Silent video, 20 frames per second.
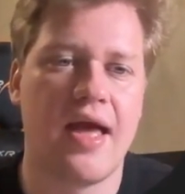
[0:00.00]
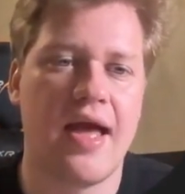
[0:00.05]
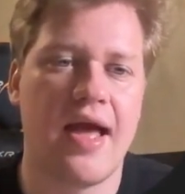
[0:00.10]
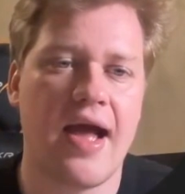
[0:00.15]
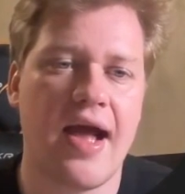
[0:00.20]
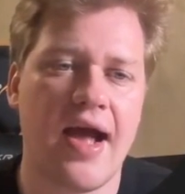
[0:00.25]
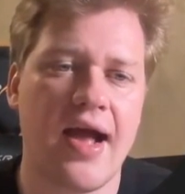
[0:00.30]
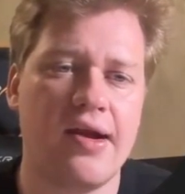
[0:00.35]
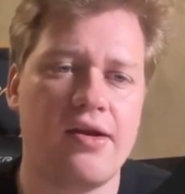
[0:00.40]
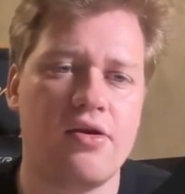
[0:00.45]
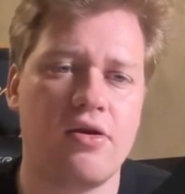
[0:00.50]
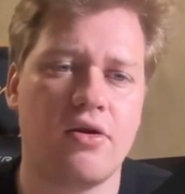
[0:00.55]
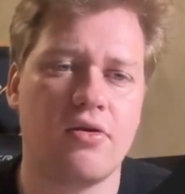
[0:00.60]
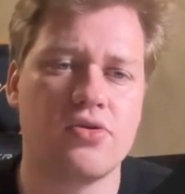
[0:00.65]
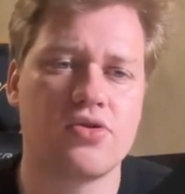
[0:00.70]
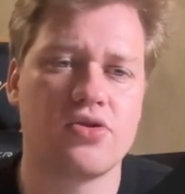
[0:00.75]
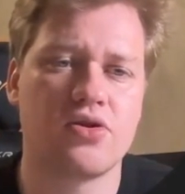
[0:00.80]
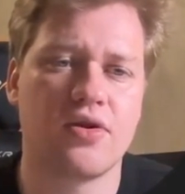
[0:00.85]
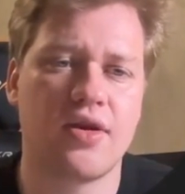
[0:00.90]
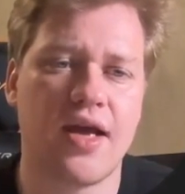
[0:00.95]
And you
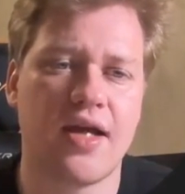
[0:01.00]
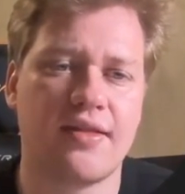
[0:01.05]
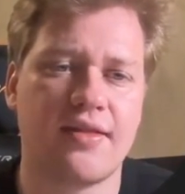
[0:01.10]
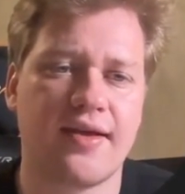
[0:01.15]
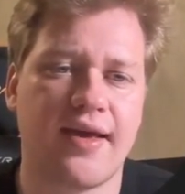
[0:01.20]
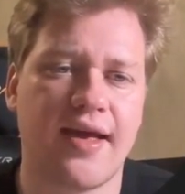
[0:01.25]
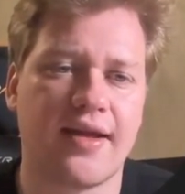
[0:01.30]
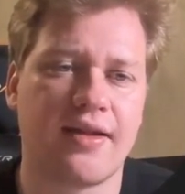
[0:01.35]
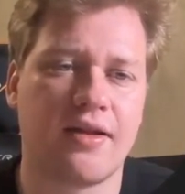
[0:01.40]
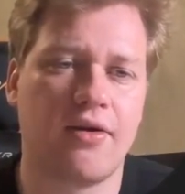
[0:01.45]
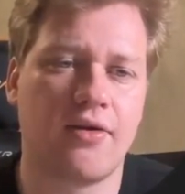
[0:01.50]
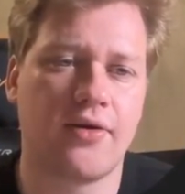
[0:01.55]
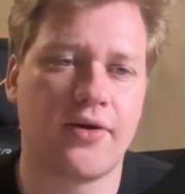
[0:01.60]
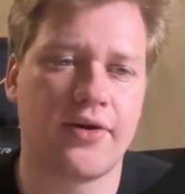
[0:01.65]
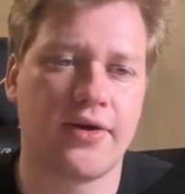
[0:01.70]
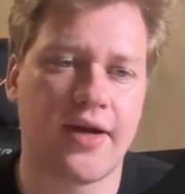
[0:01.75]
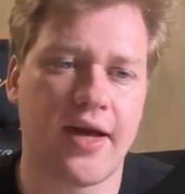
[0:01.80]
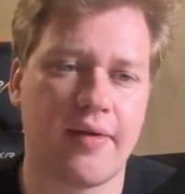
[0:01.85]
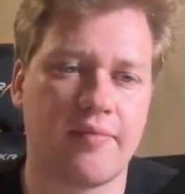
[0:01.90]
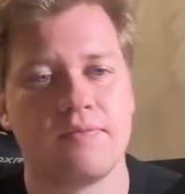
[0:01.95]
also get the get logger
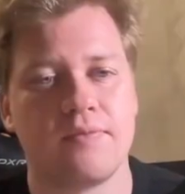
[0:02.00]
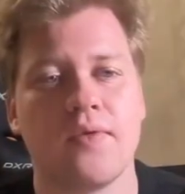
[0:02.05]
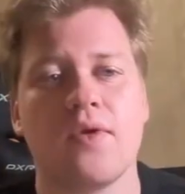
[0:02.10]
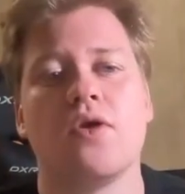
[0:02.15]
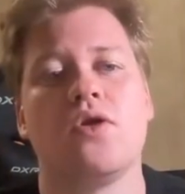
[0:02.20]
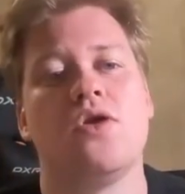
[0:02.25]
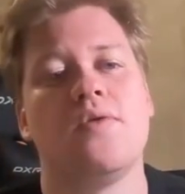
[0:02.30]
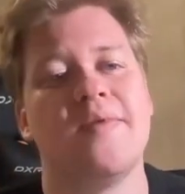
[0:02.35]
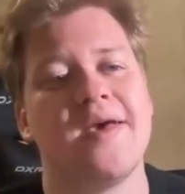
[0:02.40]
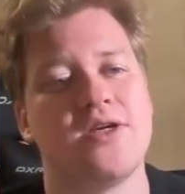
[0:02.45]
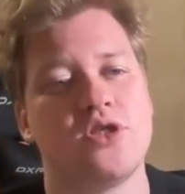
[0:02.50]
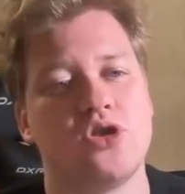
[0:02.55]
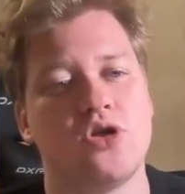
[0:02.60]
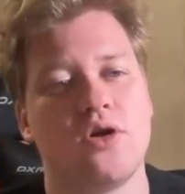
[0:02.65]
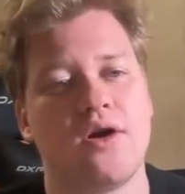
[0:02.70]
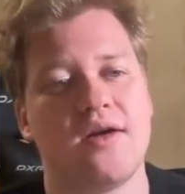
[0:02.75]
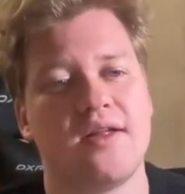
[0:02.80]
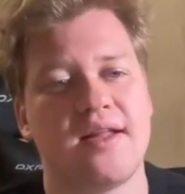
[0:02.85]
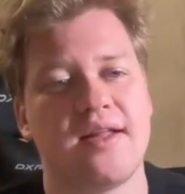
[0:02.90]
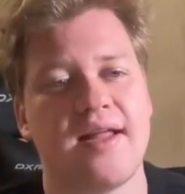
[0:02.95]
name. You make
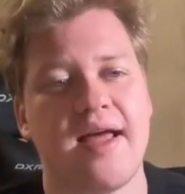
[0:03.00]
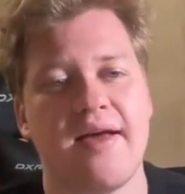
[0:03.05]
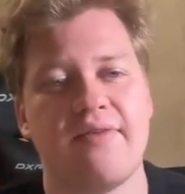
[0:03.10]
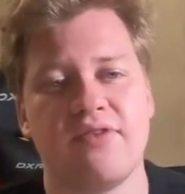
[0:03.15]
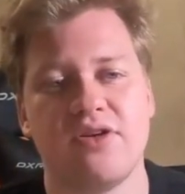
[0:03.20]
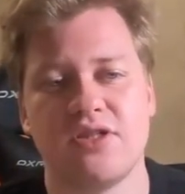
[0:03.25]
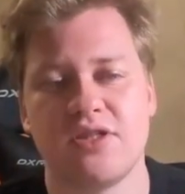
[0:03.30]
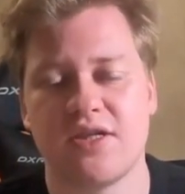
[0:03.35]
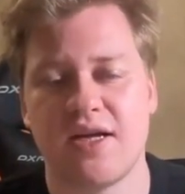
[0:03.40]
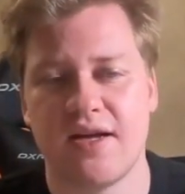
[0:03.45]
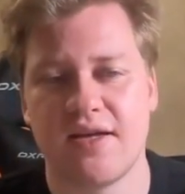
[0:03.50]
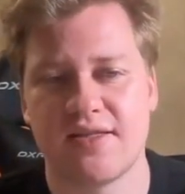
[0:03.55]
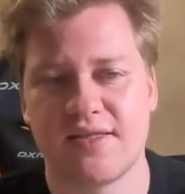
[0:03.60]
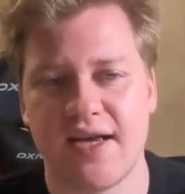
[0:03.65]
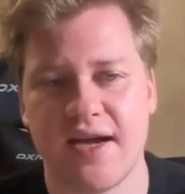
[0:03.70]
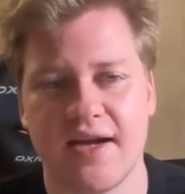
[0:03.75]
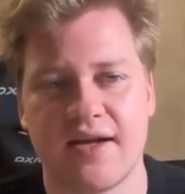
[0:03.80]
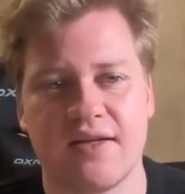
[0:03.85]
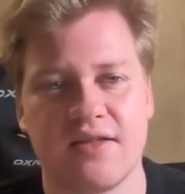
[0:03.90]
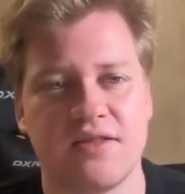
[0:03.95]
sure that every
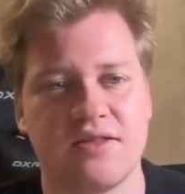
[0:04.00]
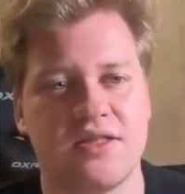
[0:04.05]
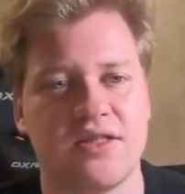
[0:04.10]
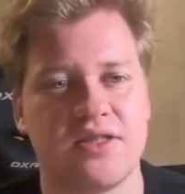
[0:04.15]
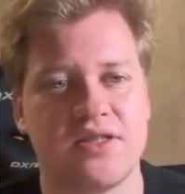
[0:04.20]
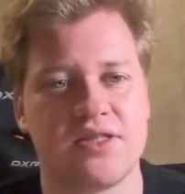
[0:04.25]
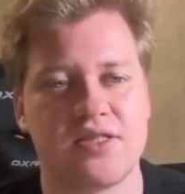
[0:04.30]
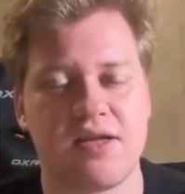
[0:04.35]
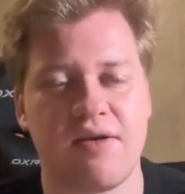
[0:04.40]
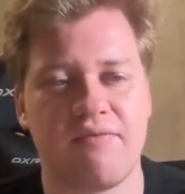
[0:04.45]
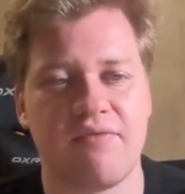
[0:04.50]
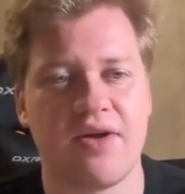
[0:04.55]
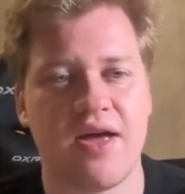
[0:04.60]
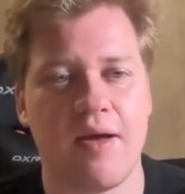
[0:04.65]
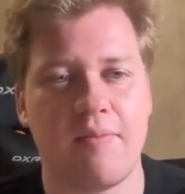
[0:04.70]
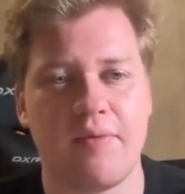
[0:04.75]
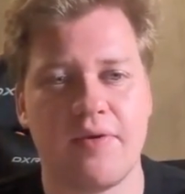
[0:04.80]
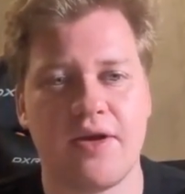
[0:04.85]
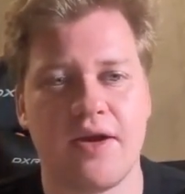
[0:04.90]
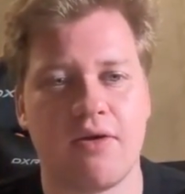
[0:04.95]
second there is something
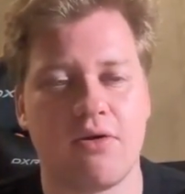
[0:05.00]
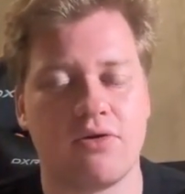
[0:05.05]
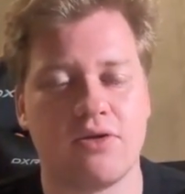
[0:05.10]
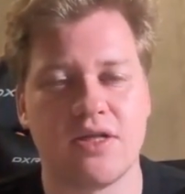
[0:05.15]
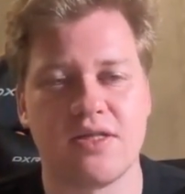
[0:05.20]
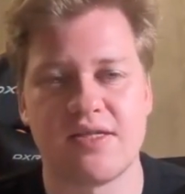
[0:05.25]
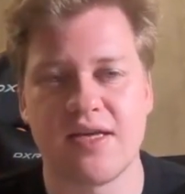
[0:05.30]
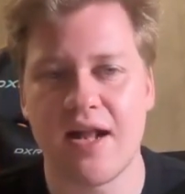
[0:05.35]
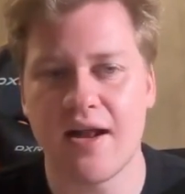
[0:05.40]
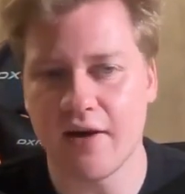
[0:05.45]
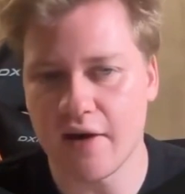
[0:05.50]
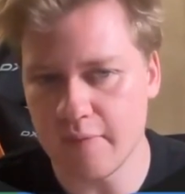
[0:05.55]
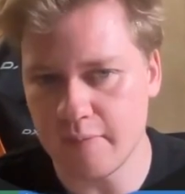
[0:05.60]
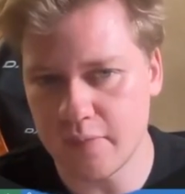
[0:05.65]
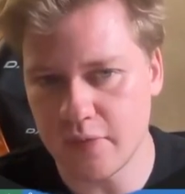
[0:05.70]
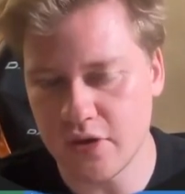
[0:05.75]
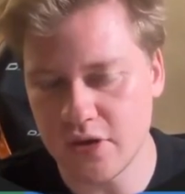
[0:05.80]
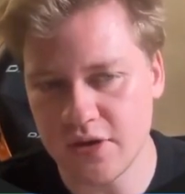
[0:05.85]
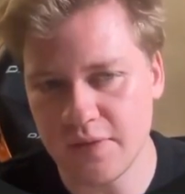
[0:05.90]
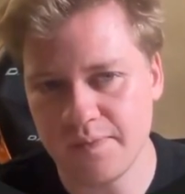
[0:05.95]
happening on a Telegram
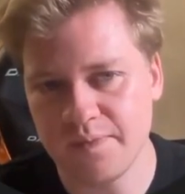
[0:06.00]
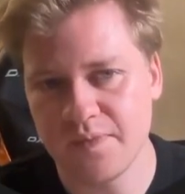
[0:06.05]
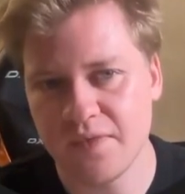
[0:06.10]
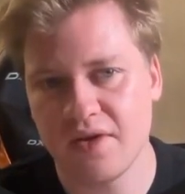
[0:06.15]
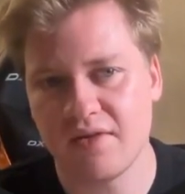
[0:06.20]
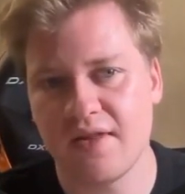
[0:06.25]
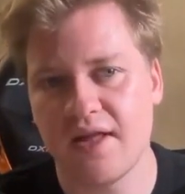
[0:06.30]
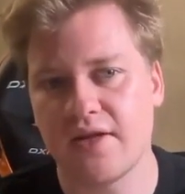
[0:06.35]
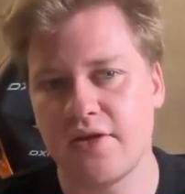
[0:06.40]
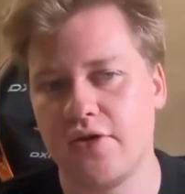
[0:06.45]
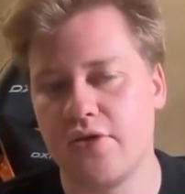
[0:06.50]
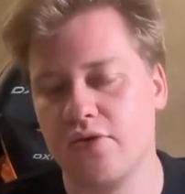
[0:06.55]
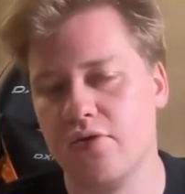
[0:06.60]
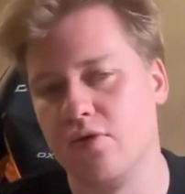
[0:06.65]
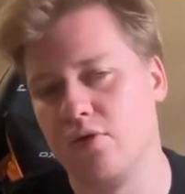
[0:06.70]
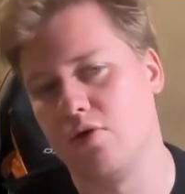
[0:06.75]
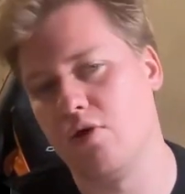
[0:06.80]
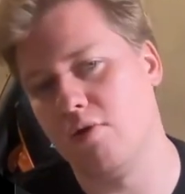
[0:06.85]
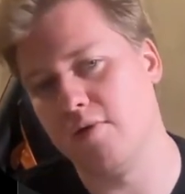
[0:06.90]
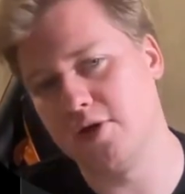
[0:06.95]
bot, that you
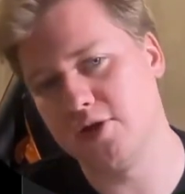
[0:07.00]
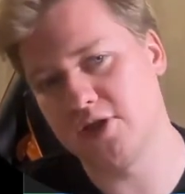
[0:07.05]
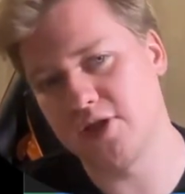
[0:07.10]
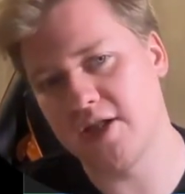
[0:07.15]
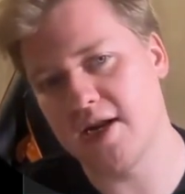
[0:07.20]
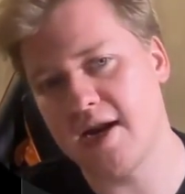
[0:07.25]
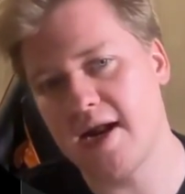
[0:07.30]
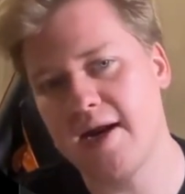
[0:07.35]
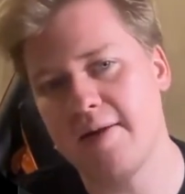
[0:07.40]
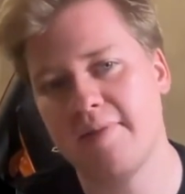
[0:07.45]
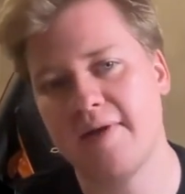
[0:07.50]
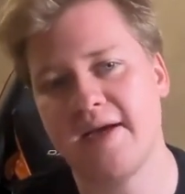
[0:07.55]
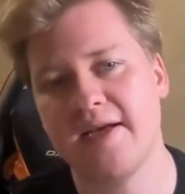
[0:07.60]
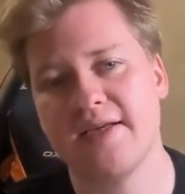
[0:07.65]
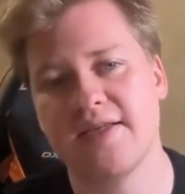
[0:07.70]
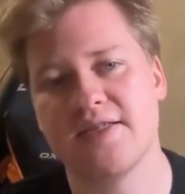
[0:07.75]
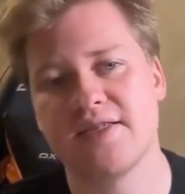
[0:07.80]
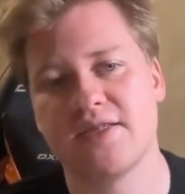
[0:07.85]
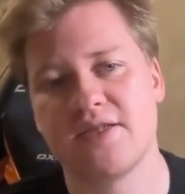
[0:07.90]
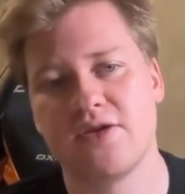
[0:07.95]
go into the
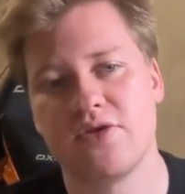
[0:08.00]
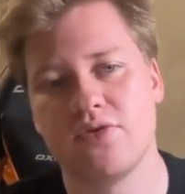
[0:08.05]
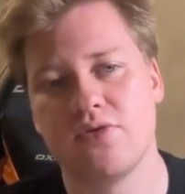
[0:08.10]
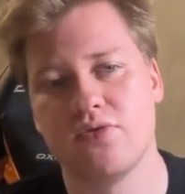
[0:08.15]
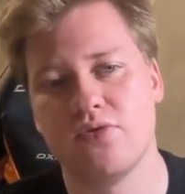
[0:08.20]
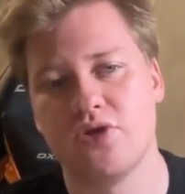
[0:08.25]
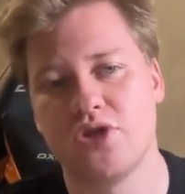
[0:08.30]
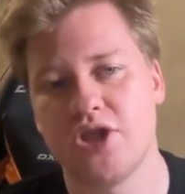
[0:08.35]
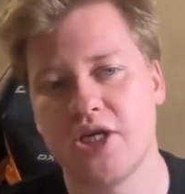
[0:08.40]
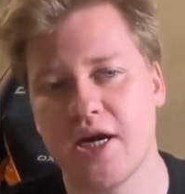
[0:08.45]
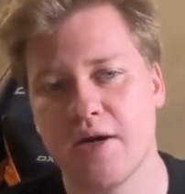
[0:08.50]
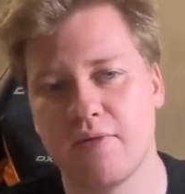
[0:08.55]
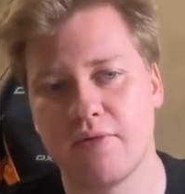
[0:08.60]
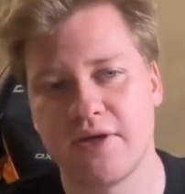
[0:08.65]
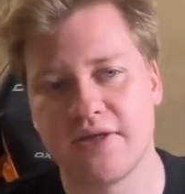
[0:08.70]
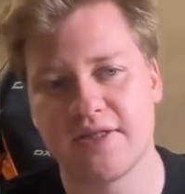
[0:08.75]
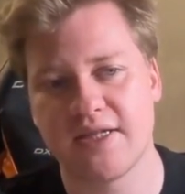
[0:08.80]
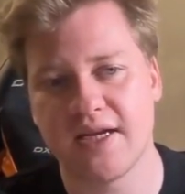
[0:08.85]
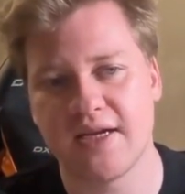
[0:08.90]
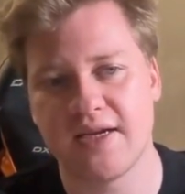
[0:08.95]
database, you check what
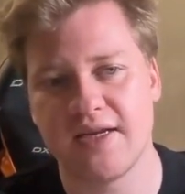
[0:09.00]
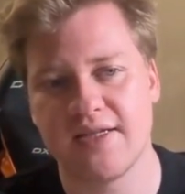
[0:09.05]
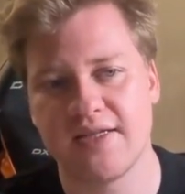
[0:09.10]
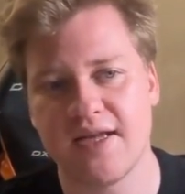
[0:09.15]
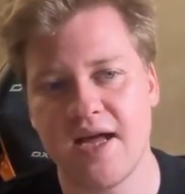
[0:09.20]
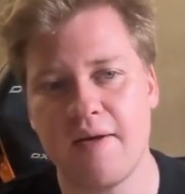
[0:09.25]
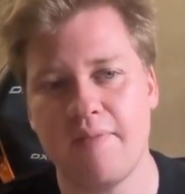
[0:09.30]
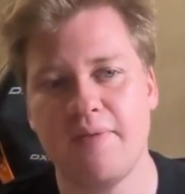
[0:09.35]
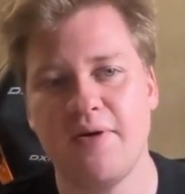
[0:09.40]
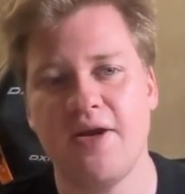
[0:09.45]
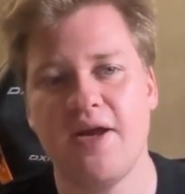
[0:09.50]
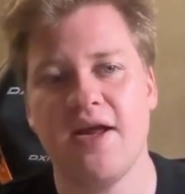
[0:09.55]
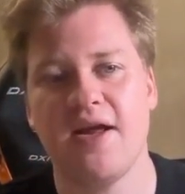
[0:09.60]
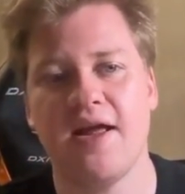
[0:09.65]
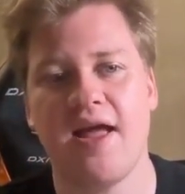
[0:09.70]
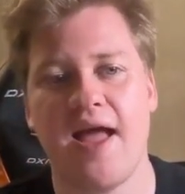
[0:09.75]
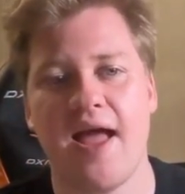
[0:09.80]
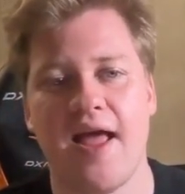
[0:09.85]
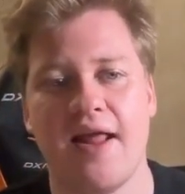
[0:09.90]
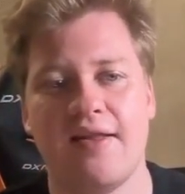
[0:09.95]
exactly is happening,
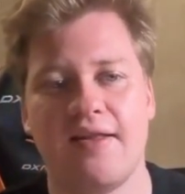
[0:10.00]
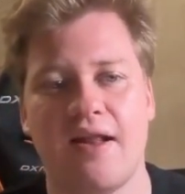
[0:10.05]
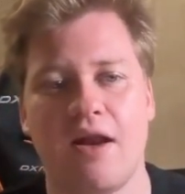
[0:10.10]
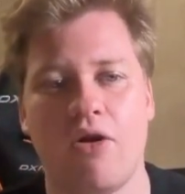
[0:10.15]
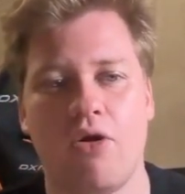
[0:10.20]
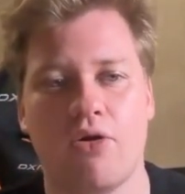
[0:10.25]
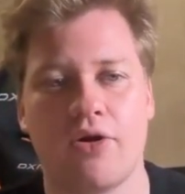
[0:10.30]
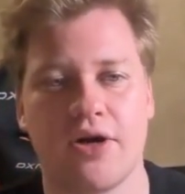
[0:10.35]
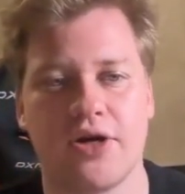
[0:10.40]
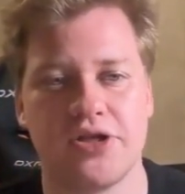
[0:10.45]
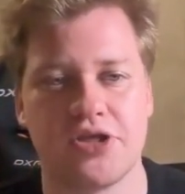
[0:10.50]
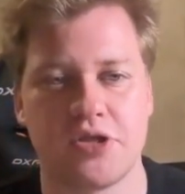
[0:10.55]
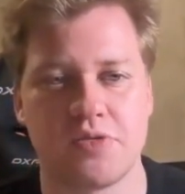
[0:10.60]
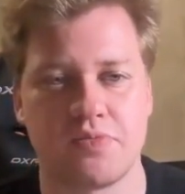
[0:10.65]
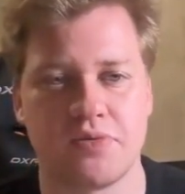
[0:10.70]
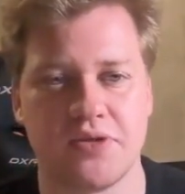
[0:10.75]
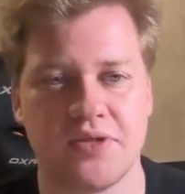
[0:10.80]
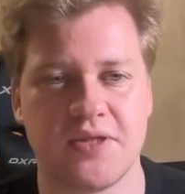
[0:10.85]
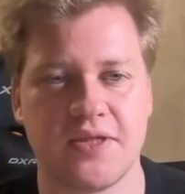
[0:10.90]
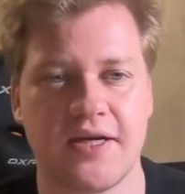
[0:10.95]
and the logger just
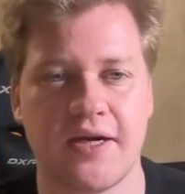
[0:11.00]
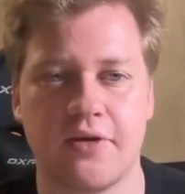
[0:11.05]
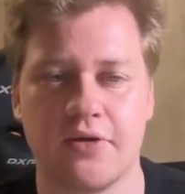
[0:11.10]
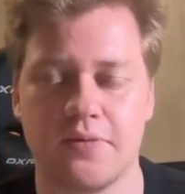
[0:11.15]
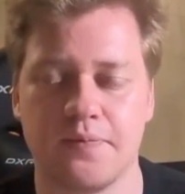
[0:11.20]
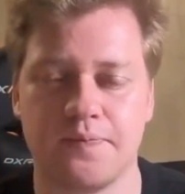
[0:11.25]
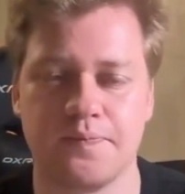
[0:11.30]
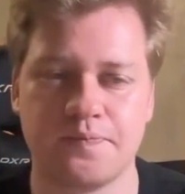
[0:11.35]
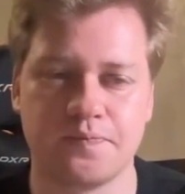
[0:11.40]
prints it out.